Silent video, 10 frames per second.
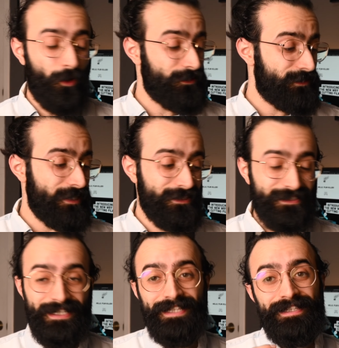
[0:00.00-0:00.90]
wanna say this
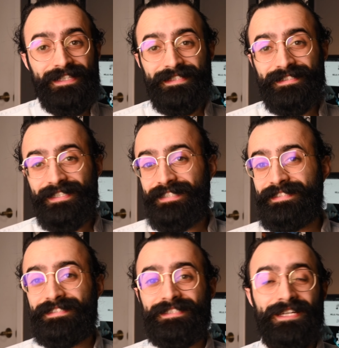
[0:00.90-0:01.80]
again, this
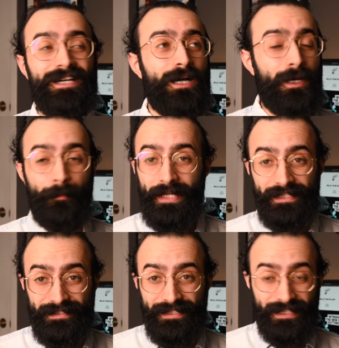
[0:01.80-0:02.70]
is
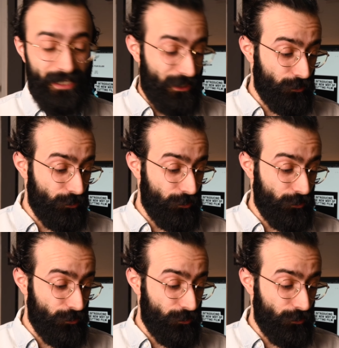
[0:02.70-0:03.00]
amazing.